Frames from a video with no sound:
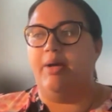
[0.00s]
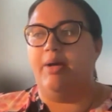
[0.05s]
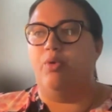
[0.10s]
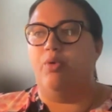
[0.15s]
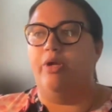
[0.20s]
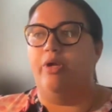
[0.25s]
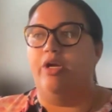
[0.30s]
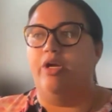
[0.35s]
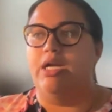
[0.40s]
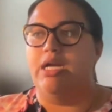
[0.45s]

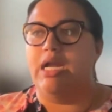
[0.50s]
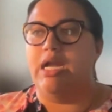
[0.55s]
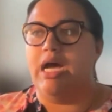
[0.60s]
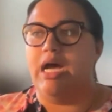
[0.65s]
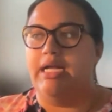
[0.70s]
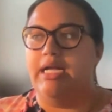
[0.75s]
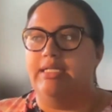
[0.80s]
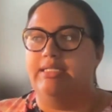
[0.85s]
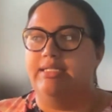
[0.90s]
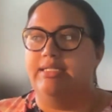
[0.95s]
We are
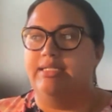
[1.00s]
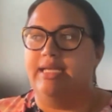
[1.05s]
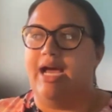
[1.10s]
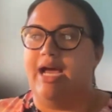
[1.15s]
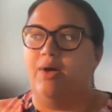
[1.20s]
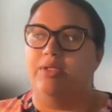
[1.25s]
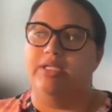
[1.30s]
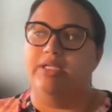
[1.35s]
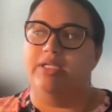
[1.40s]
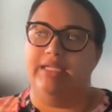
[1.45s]
not
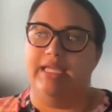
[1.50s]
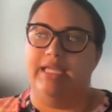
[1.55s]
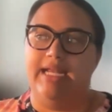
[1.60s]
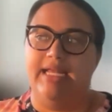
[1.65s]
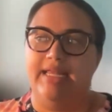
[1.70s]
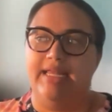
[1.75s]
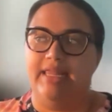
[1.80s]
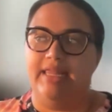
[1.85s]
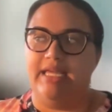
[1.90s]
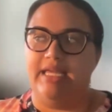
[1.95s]

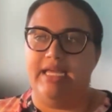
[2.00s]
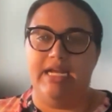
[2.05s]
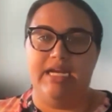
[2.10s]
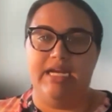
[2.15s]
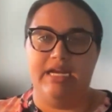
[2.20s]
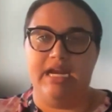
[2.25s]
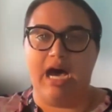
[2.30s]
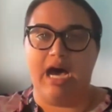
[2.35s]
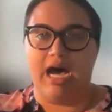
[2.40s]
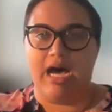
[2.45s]
calculating the
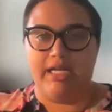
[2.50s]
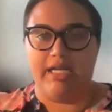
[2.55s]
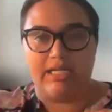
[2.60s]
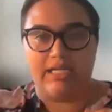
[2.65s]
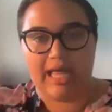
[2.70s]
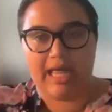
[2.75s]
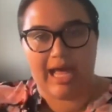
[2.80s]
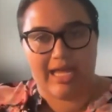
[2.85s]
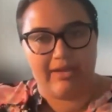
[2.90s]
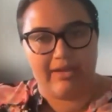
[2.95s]

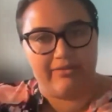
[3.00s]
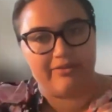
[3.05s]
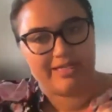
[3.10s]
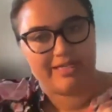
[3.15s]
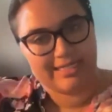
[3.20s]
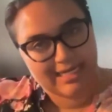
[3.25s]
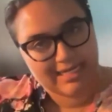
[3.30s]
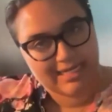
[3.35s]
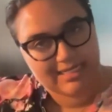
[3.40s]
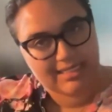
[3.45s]
non-live
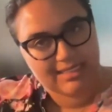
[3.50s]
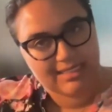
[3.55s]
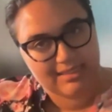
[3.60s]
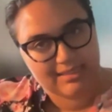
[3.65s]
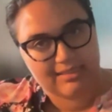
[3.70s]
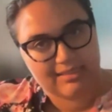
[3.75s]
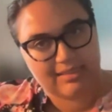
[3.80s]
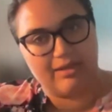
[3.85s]
attendance